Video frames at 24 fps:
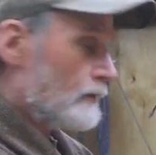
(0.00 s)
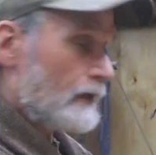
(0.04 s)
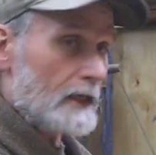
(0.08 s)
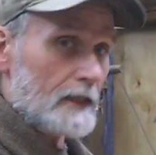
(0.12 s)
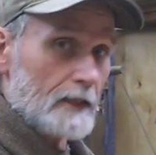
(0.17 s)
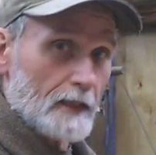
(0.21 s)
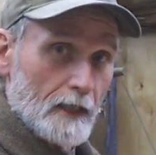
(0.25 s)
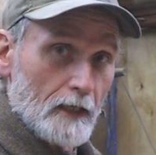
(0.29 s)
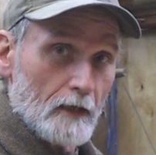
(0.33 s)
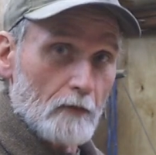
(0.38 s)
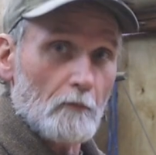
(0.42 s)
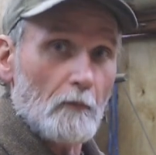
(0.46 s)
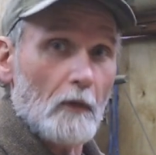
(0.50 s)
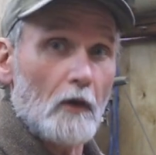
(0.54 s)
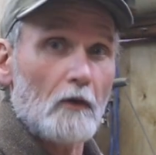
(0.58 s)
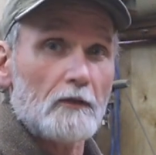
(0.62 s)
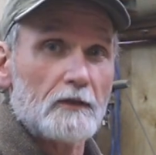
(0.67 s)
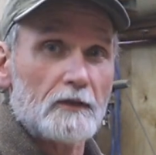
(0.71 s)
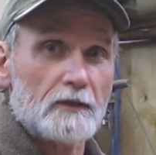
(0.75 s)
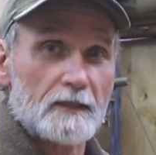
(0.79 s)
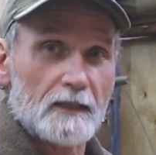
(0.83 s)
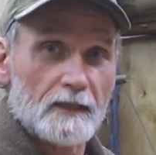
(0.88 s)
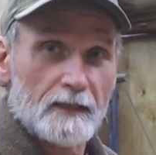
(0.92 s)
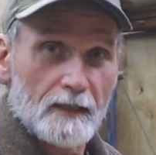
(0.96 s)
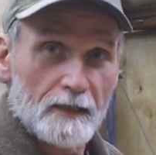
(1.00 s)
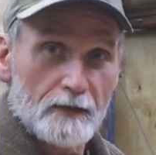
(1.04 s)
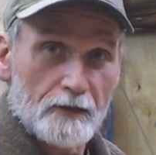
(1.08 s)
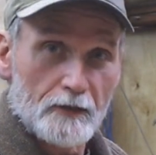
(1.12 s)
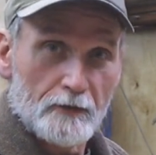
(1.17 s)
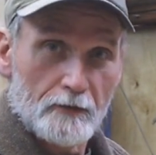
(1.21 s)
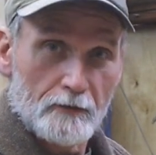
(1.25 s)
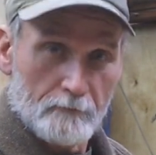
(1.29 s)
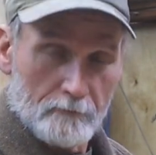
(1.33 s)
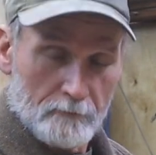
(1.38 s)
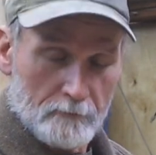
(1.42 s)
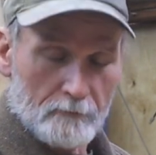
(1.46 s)
right now, most of
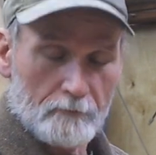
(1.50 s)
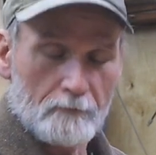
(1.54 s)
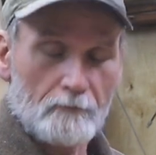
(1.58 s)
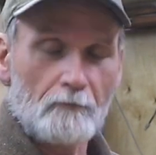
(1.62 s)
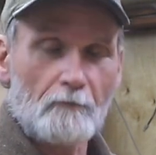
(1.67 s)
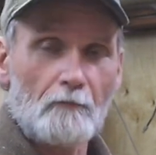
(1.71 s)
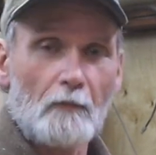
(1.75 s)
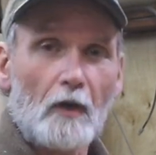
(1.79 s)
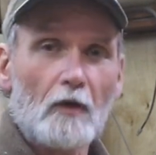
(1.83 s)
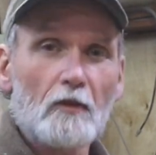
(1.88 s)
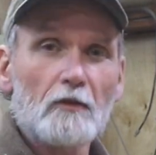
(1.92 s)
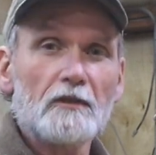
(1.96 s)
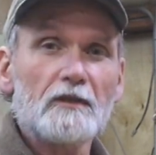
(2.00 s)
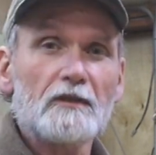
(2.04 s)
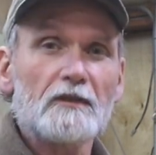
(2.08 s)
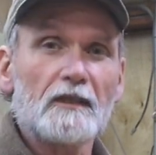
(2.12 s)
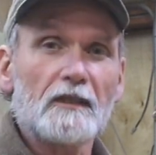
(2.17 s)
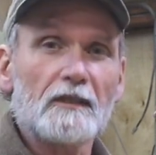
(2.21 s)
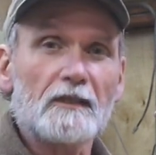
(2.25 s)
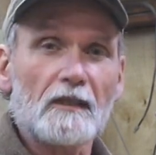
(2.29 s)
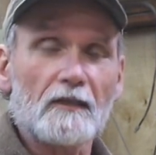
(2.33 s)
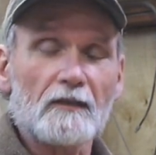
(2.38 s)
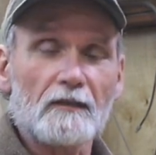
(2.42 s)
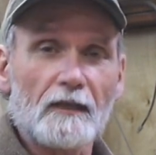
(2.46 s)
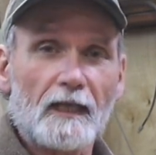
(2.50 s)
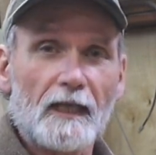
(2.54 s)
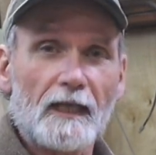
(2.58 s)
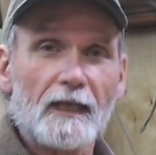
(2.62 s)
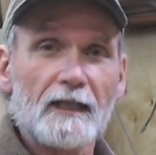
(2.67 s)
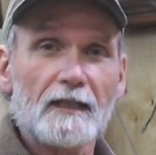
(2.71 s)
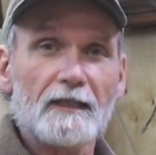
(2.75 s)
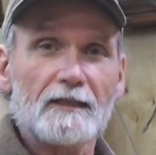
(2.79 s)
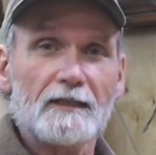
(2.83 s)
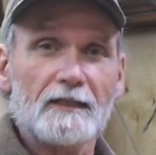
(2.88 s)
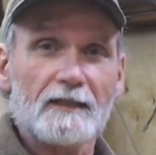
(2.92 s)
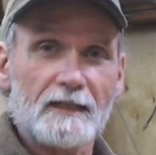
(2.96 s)
the
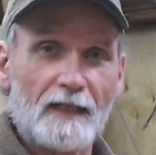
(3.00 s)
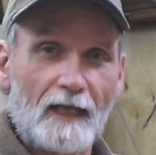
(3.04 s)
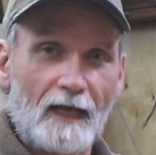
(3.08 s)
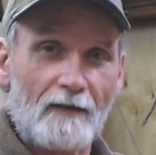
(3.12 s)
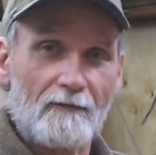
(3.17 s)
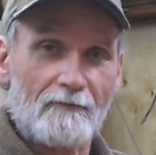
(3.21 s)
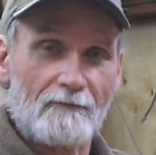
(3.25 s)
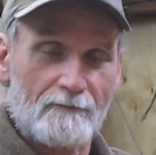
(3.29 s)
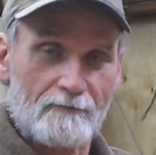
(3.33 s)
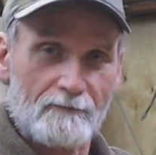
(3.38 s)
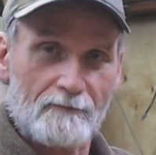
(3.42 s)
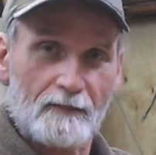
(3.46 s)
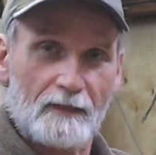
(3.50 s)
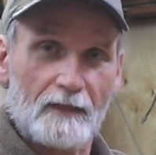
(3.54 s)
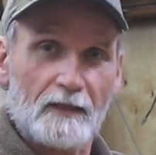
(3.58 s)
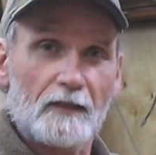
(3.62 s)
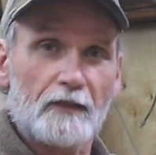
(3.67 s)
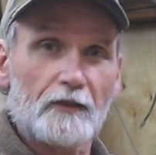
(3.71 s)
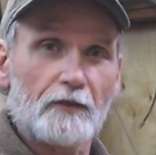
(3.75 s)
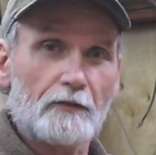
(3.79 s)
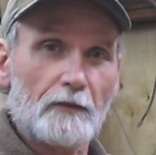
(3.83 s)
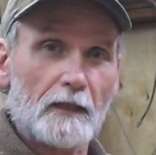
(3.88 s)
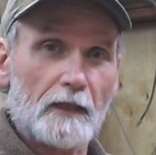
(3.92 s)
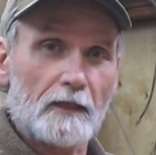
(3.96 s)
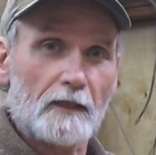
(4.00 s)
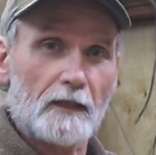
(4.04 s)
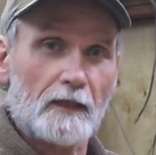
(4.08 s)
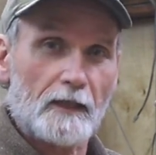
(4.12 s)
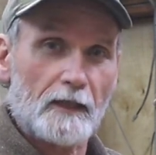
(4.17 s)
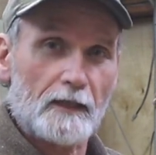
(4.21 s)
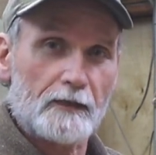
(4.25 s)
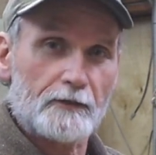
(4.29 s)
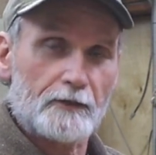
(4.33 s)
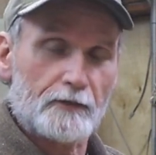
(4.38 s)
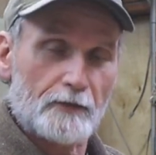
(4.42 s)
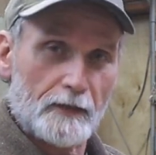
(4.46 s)
leg stuff,
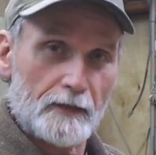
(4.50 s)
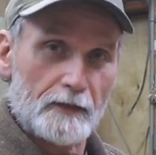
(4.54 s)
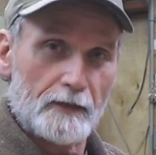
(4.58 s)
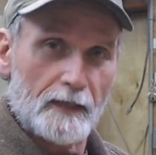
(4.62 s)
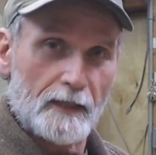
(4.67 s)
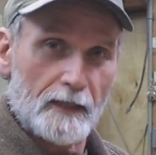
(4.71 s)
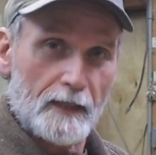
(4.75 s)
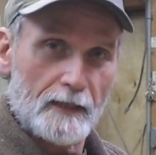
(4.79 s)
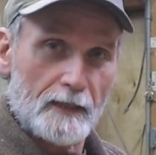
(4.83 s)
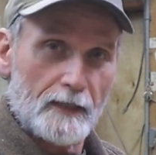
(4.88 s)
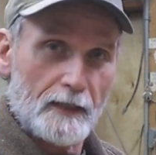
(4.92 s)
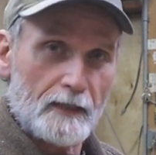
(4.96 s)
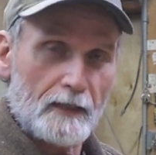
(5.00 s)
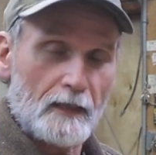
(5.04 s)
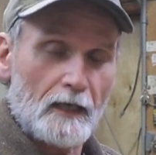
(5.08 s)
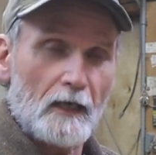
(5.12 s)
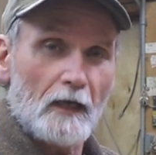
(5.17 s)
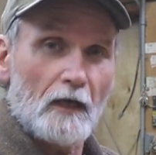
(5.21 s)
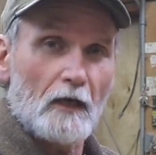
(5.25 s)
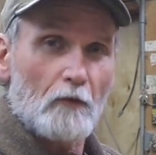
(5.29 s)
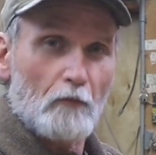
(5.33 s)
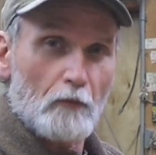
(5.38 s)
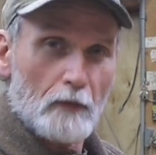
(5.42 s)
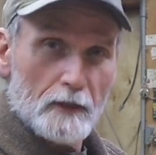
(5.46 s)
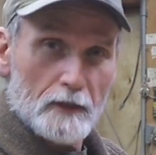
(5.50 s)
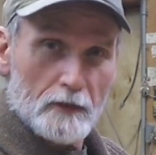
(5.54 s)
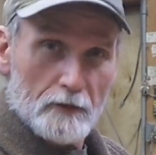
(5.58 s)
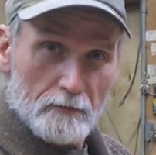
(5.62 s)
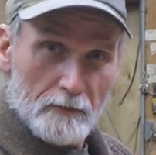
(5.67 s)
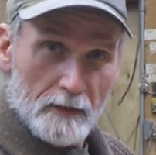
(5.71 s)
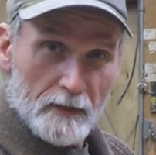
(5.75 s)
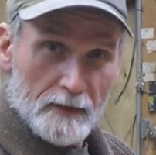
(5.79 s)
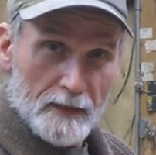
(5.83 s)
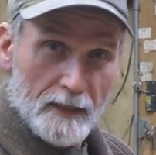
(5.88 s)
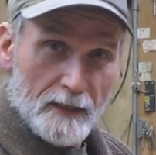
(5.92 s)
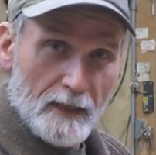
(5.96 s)
drilling it in, works
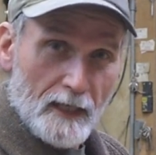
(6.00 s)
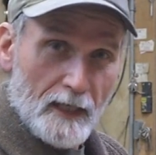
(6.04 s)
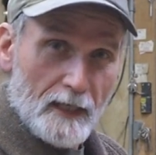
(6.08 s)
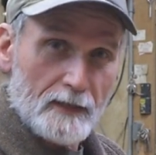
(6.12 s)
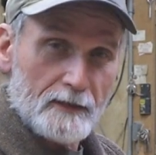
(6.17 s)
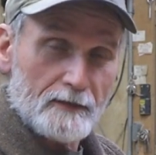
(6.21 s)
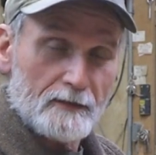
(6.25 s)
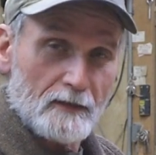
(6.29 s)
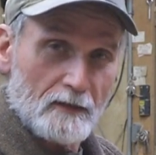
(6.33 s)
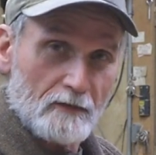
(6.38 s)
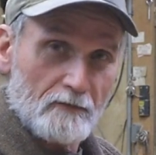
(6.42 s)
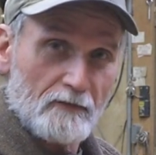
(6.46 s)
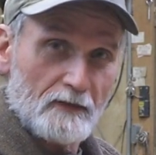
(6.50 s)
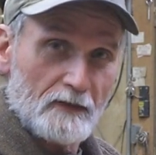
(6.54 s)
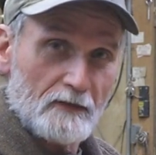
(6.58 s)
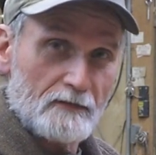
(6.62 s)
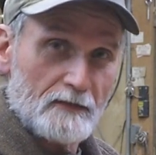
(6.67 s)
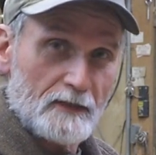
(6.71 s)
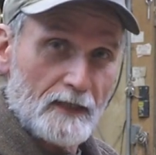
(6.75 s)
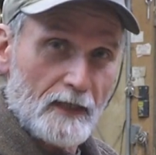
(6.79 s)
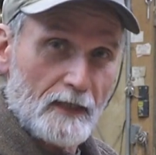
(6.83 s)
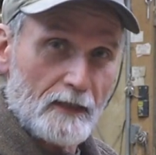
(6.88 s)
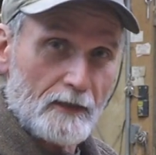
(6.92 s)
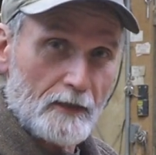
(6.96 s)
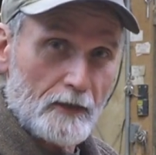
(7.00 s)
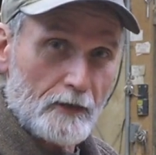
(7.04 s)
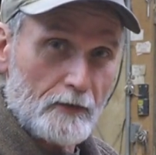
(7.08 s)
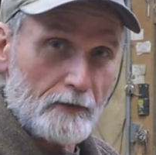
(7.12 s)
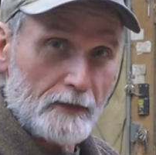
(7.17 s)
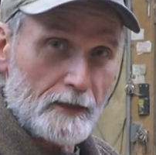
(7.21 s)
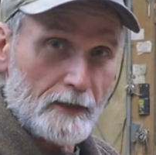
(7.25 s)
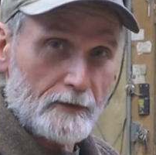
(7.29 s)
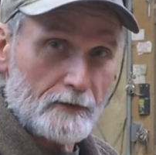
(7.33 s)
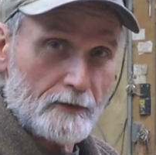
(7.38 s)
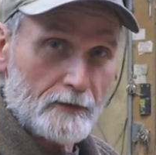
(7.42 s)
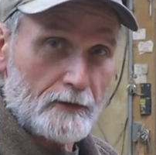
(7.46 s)
really nice at 15
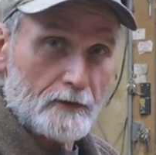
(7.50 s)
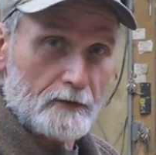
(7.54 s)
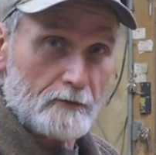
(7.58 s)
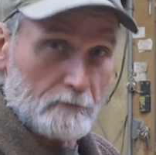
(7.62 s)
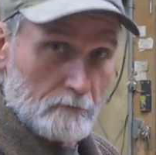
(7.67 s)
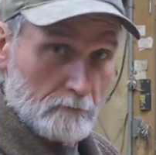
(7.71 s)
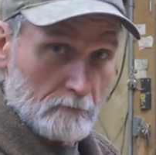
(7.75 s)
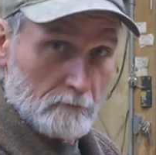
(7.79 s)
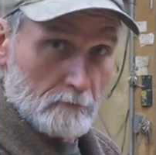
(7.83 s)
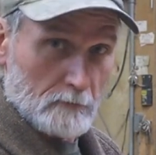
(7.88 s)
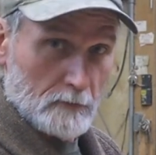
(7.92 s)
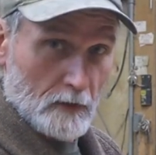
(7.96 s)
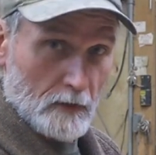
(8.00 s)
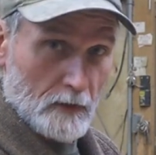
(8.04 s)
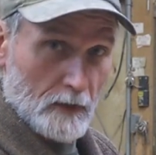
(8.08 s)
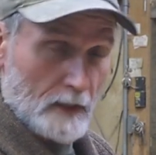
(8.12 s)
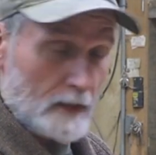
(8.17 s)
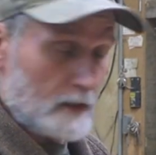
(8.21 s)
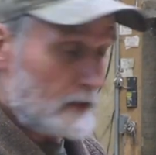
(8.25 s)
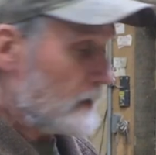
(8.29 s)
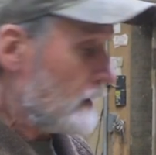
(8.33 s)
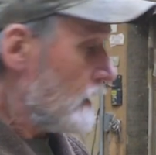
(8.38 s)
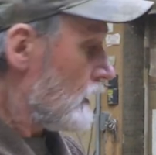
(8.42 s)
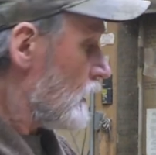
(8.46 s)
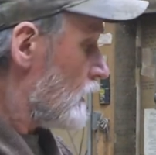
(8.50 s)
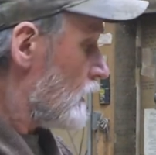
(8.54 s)
degrees. Okay,